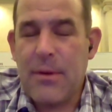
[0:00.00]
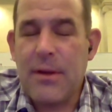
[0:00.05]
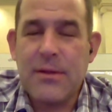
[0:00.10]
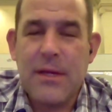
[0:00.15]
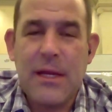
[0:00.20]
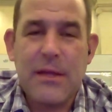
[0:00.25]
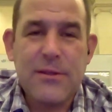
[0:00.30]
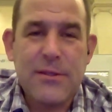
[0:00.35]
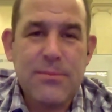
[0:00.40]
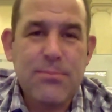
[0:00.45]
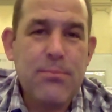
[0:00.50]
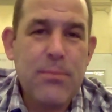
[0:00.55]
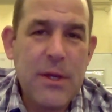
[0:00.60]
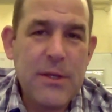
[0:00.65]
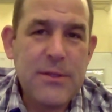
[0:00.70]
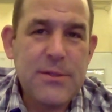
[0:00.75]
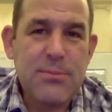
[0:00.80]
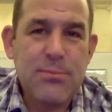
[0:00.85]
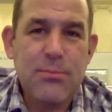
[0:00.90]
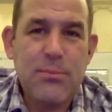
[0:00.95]
It, it's
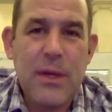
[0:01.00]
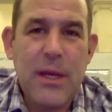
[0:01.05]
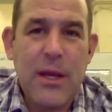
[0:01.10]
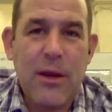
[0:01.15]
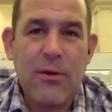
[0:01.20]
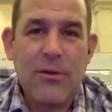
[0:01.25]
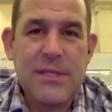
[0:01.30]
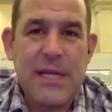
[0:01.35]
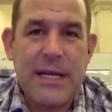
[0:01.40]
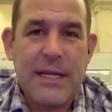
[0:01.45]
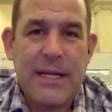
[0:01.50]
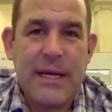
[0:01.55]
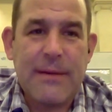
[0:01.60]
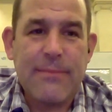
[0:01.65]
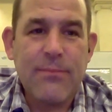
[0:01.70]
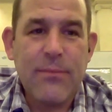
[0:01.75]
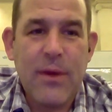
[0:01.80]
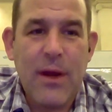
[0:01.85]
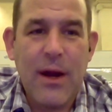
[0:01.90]
it's irritating.